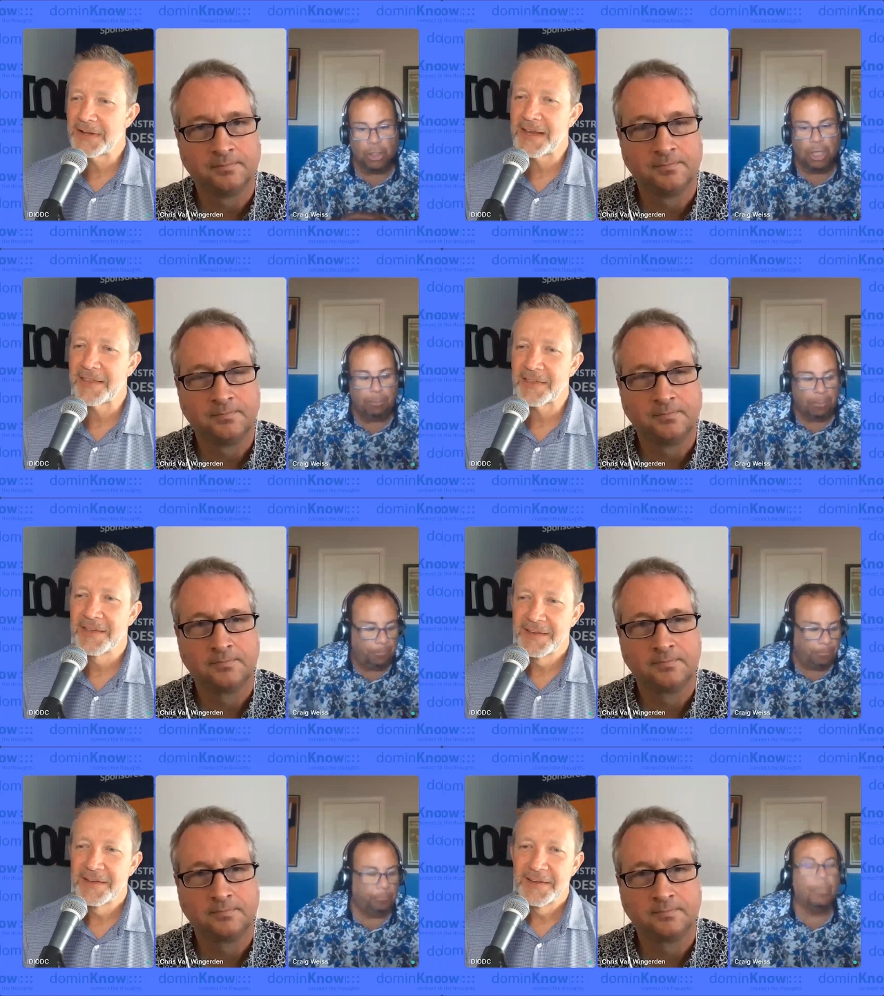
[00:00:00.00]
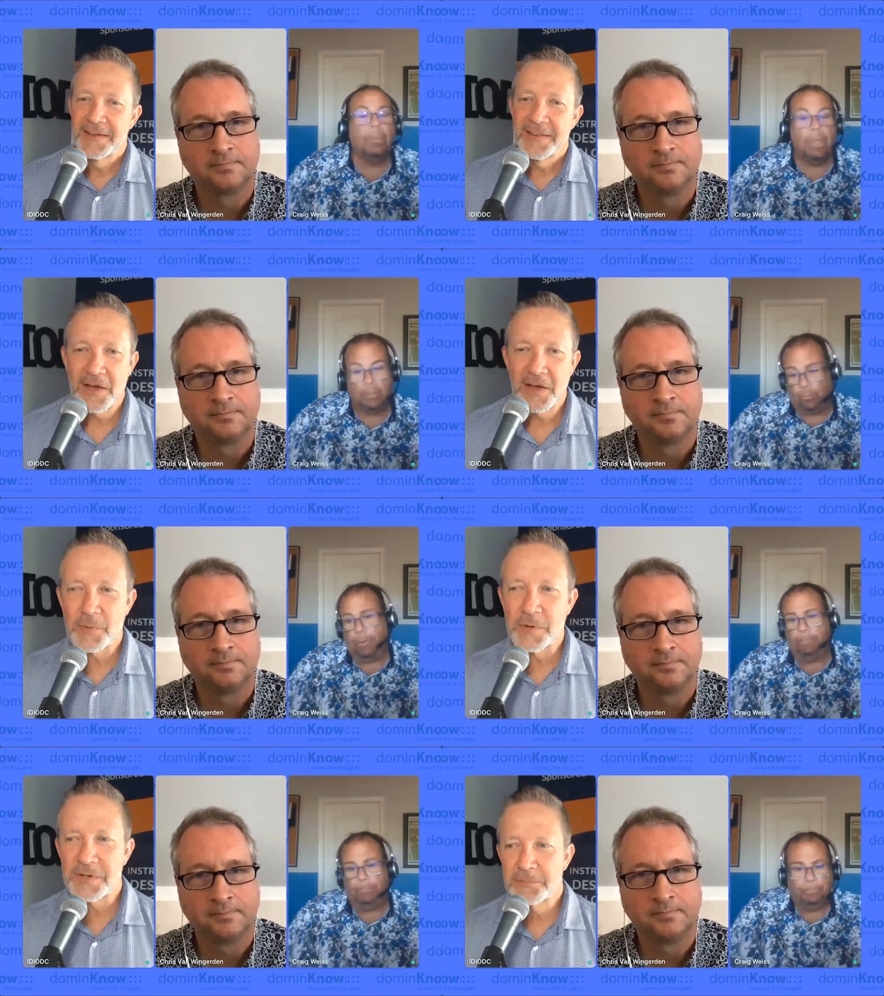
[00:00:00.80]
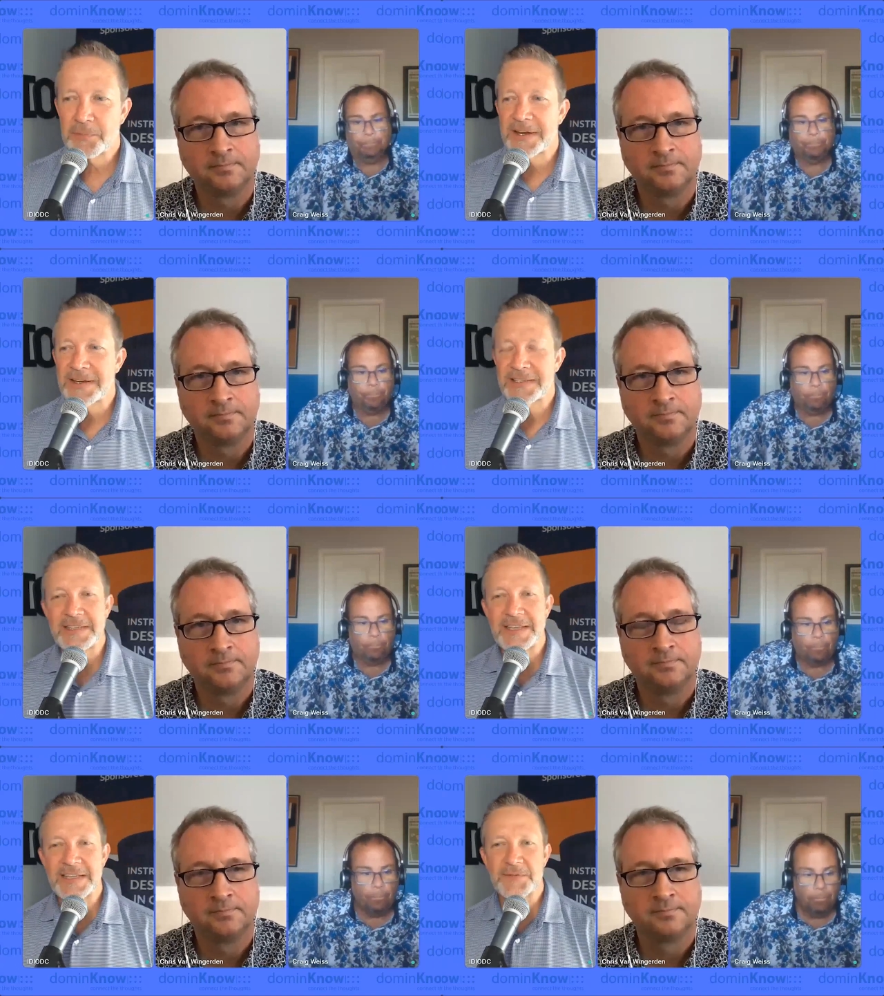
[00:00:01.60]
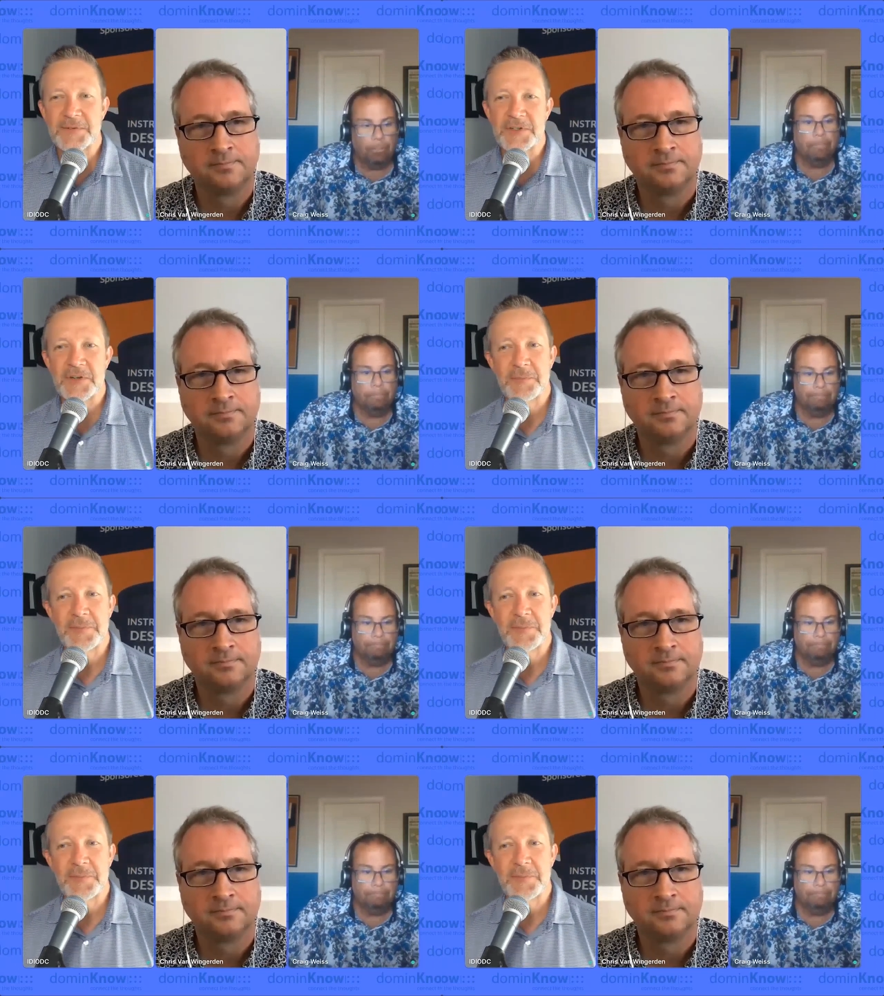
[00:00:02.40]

Speaker 1: Yeah. The, the hardware is pricey, that's for sure.